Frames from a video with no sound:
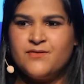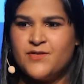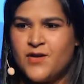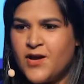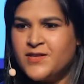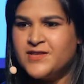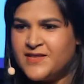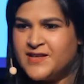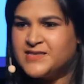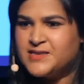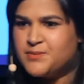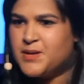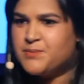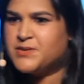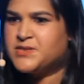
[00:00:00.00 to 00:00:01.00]
For all the things
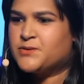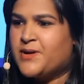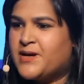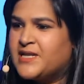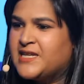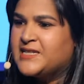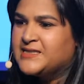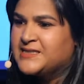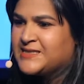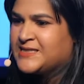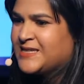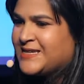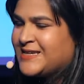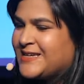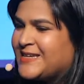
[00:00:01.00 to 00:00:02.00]
that Purpose Squared
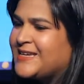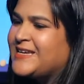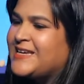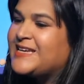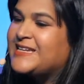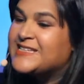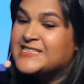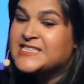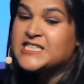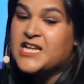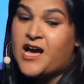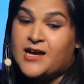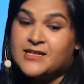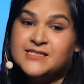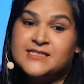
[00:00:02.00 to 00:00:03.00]
is, it is
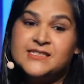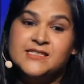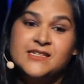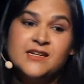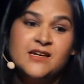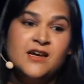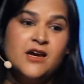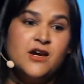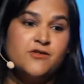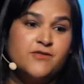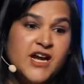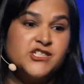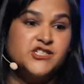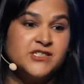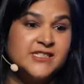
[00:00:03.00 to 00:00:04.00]
not a
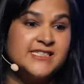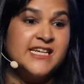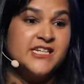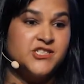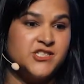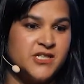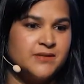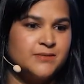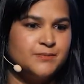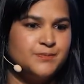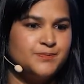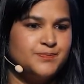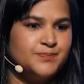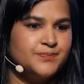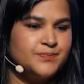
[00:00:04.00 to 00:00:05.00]
rationalization.
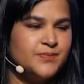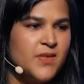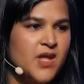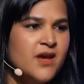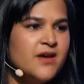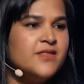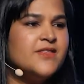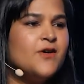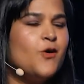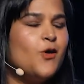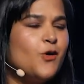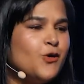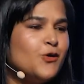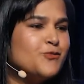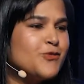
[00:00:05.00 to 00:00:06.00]
The
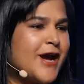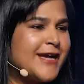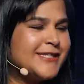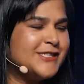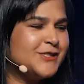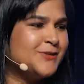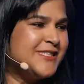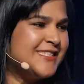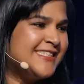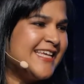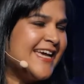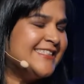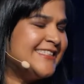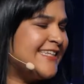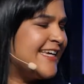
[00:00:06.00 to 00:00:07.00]
whole practice was
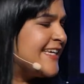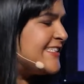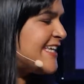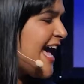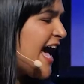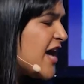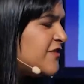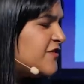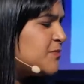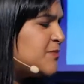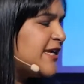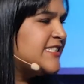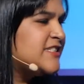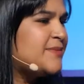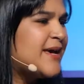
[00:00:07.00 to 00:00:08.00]
designed to take us out of a
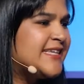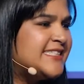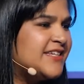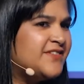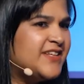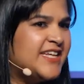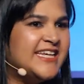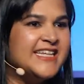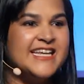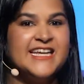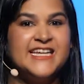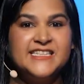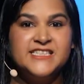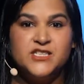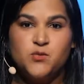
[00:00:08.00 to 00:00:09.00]
place of passivity and
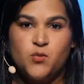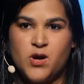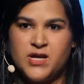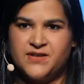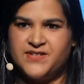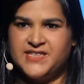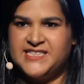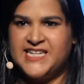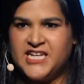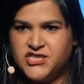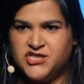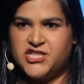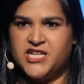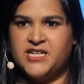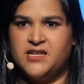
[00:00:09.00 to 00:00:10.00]
into one of
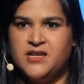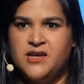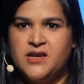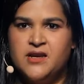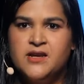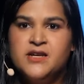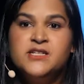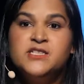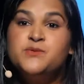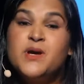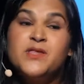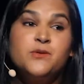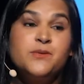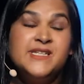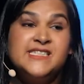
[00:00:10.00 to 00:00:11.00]
intention. So
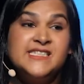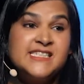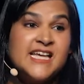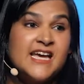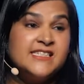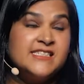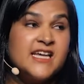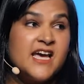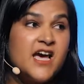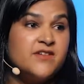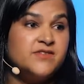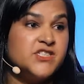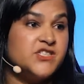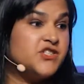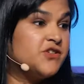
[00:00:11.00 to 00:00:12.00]
whether we decide to
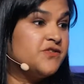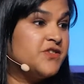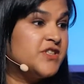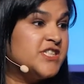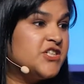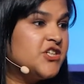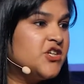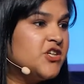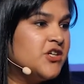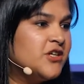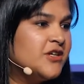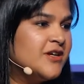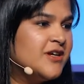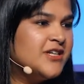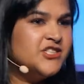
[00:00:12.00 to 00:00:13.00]
have dessert for dinner,
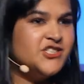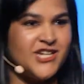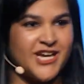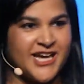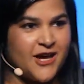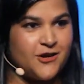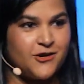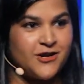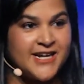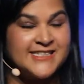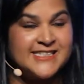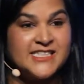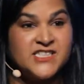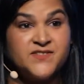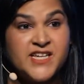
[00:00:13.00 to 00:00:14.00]
check out our
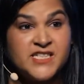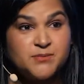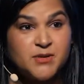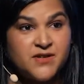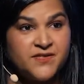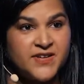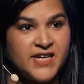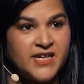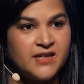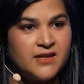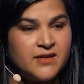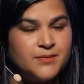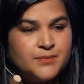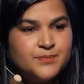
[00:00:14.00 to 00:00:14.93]
ex's Facebook feed,